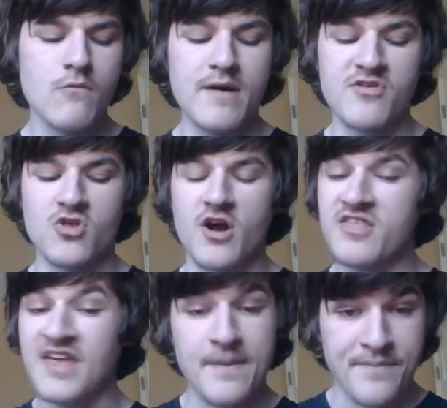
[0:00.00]
we would start
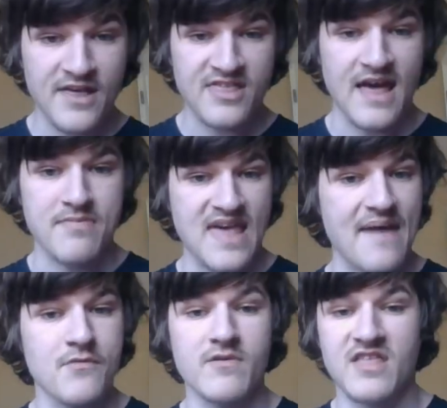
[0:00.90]
seeing the pit stops
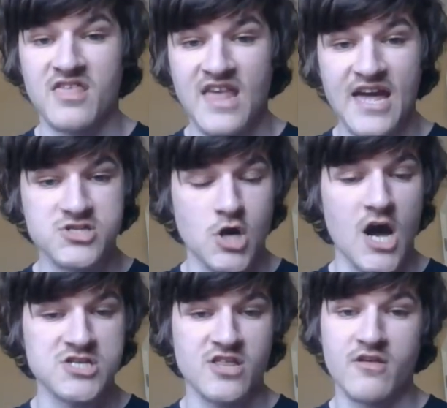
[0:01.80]
happen with the stage
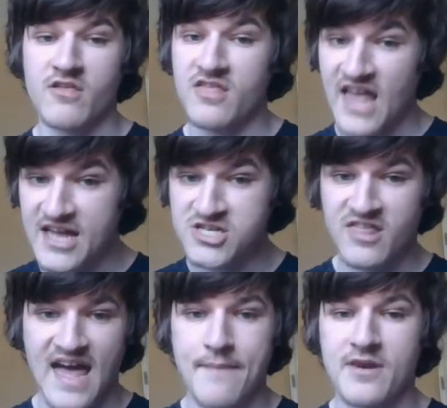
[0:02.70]
cautions because the stage
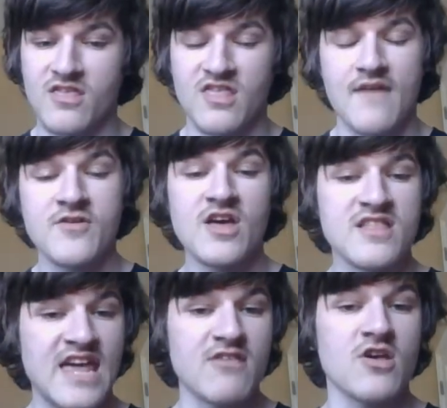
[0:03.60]
is happening stuff.
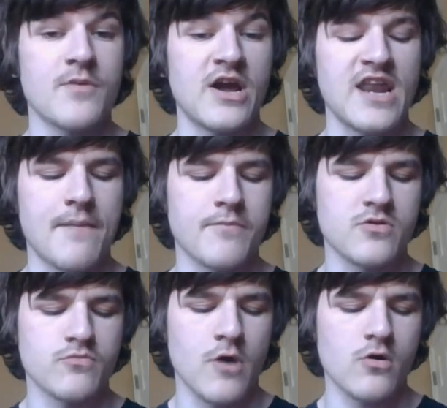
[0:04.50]
Teams can break it up
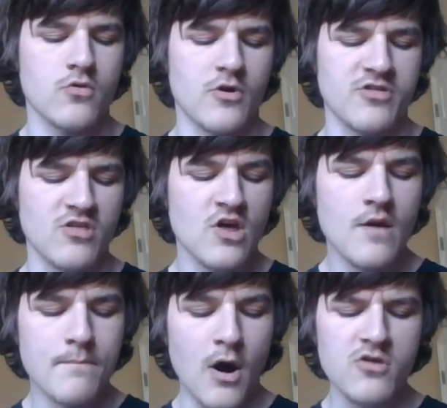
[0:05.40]
with road courses.
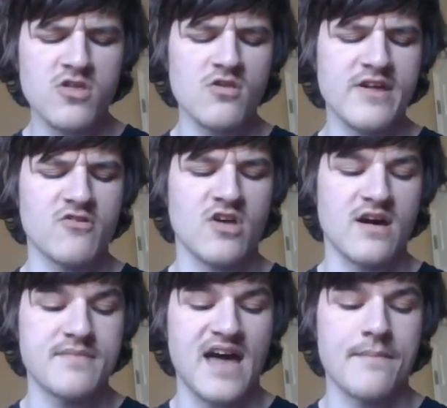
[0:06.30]
Most of the leaders that
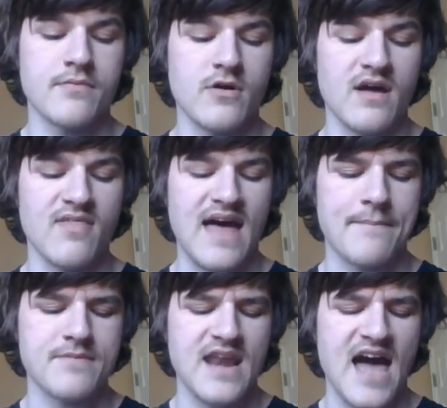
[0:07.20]
come down for run on
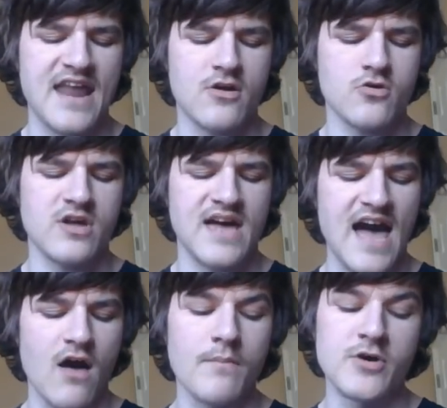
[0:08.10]
lap nine, including
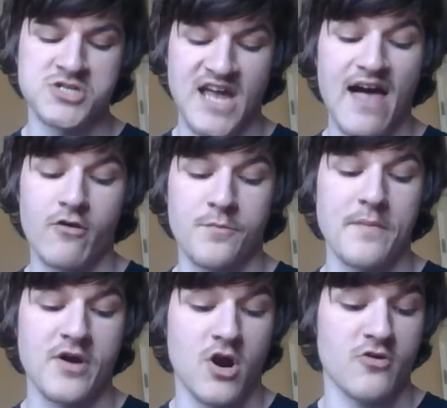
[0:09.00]
Kyle Busch, Alex
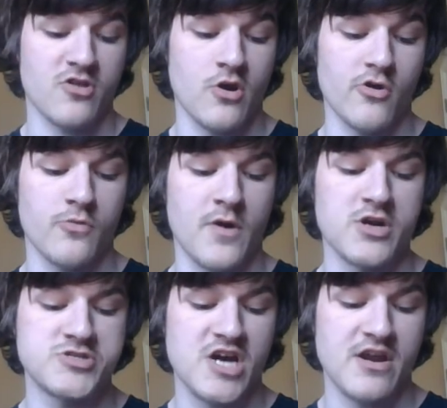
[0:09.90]
Bowman, Carson
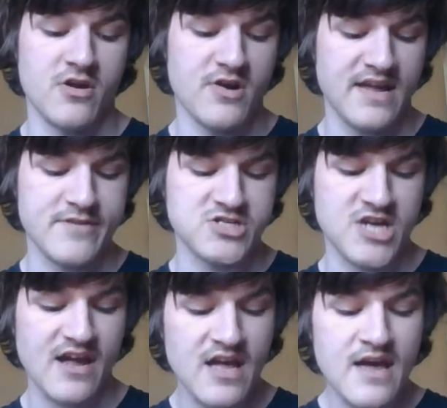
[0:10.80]
Hocevar, and John Hunter
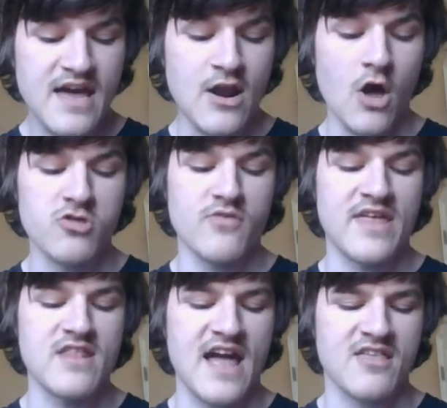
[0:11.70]
Nemechek. And also
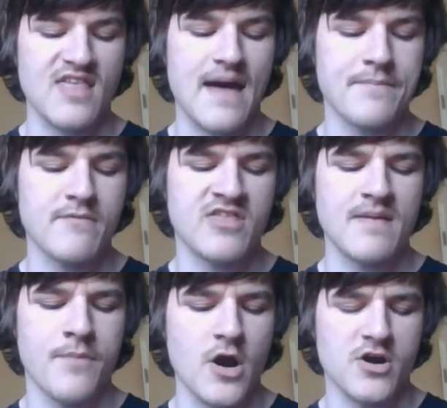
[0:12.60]
then the next lap, we would
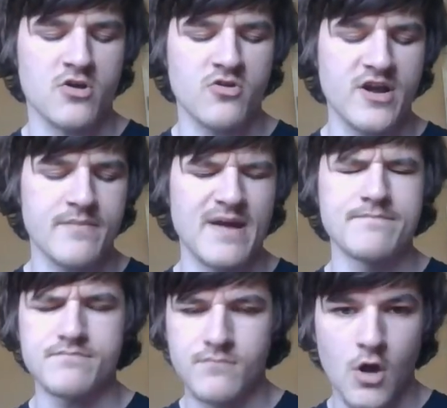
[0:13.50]
see Parker Kligerman
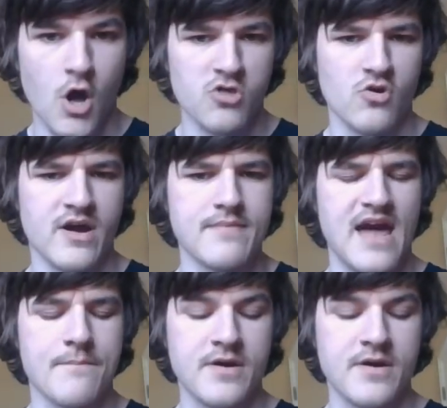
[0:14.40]
also come down